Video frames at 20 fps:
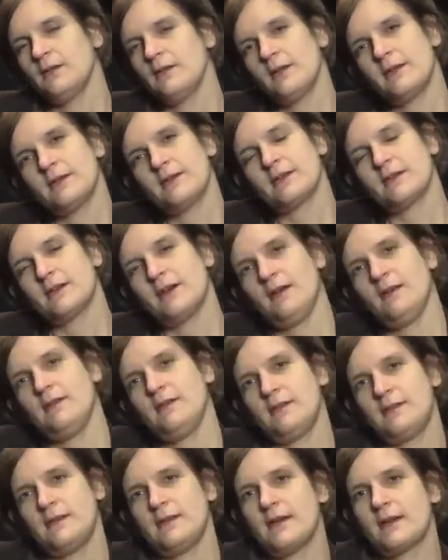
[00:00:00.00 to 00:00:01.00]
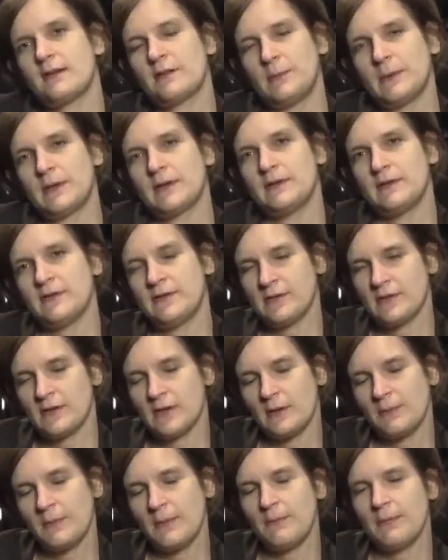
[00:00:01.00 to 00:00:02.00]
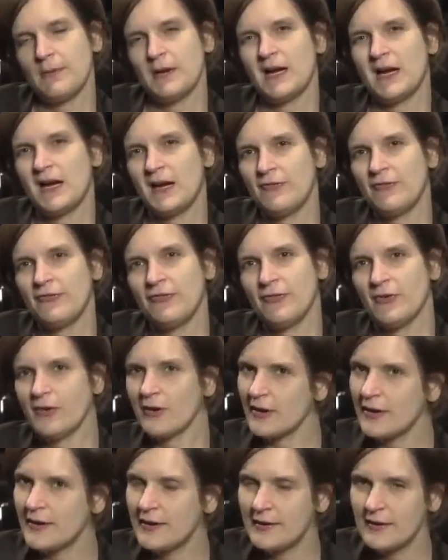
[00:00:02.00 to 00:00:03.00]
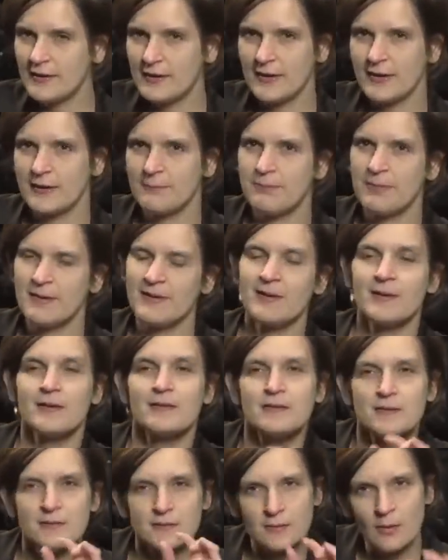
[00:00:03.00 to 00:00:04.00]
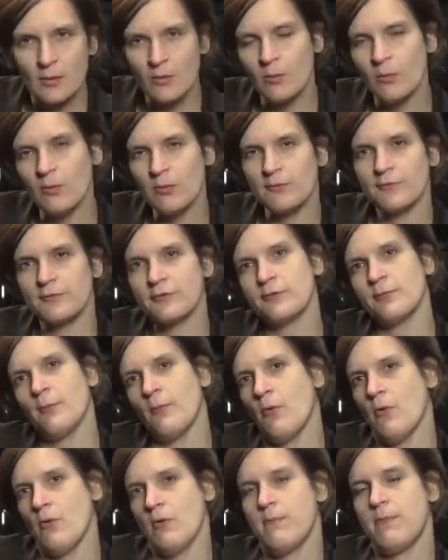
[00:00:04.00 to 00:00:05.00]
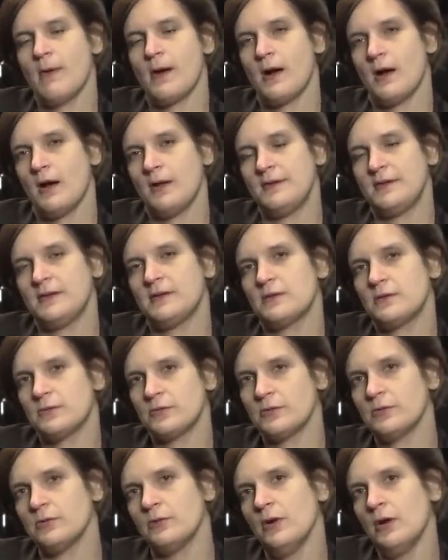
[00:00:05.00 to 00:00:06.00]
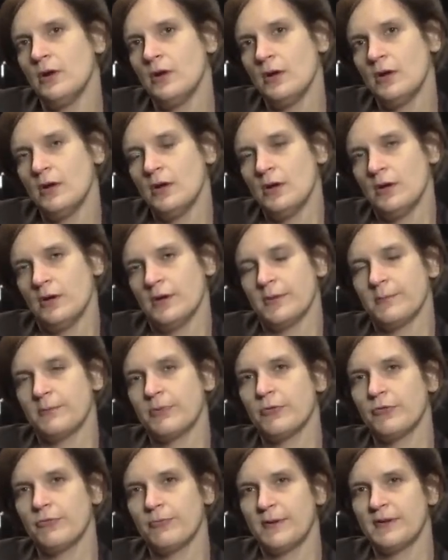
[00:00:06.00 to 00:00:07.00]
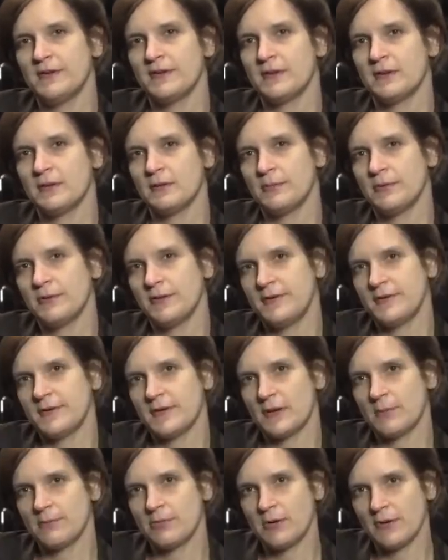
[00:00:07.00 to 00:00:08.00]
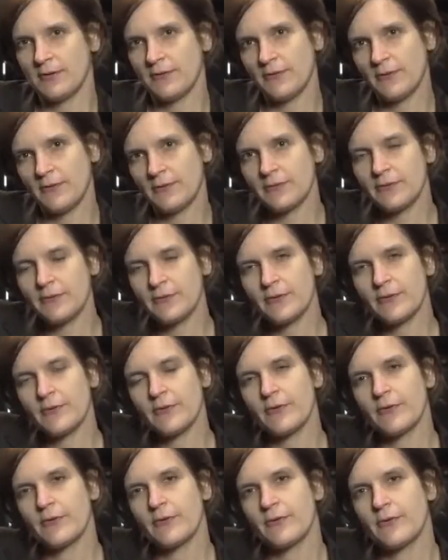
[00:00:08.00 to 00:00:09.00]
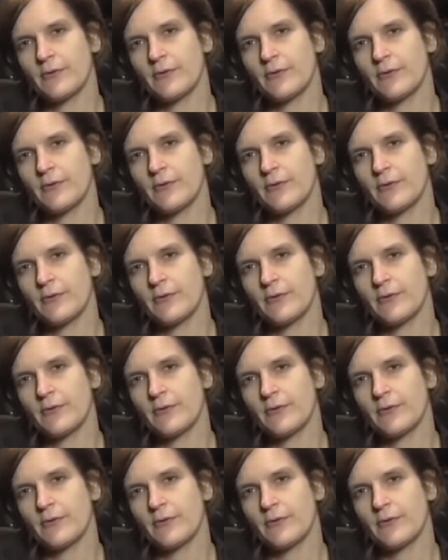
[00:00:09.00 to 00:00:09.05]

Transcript: that increases the expectation that people have for it, and that plays its own small part into an improvement in the political process. Mm.